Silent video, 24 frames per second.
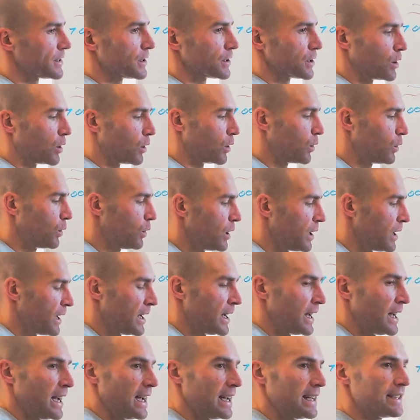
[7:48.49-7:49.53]
to go
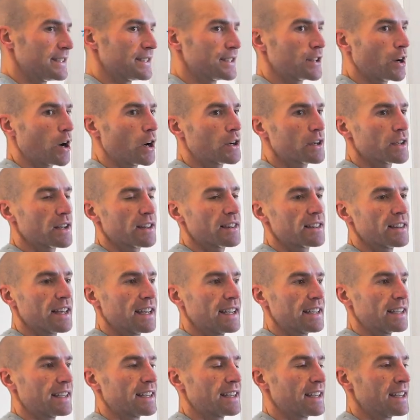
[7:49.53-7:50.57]
is start to
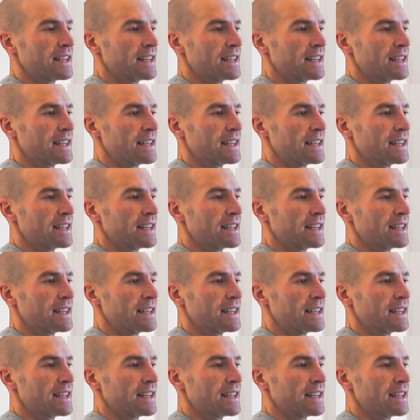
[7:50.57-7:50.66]
think